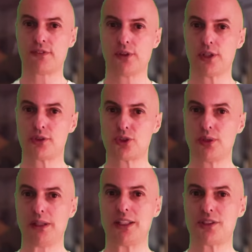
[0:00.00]
for a
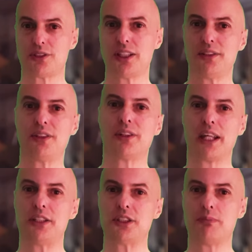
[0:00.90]
2-litre TDI
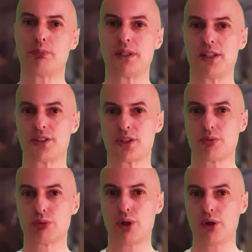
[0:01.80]
engine, but it's the
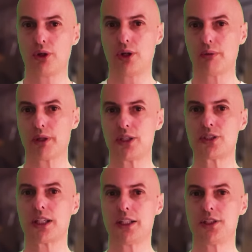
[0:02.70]
wrong
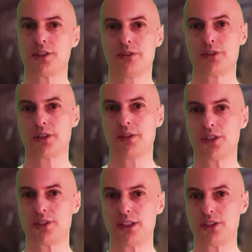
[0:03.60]
orientation. So you
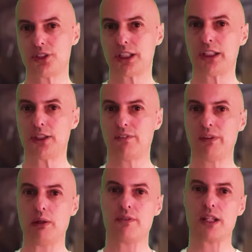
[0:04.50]
just need to change a
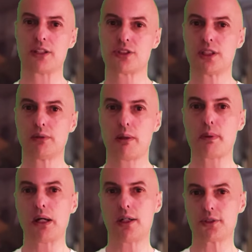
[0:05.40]
few of the ancillary
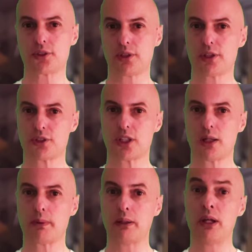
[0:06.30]
parts on the
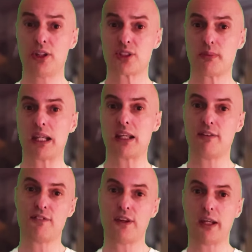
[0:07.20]
turbo to make
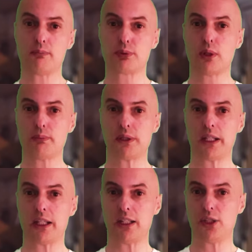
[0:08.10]
it fit properly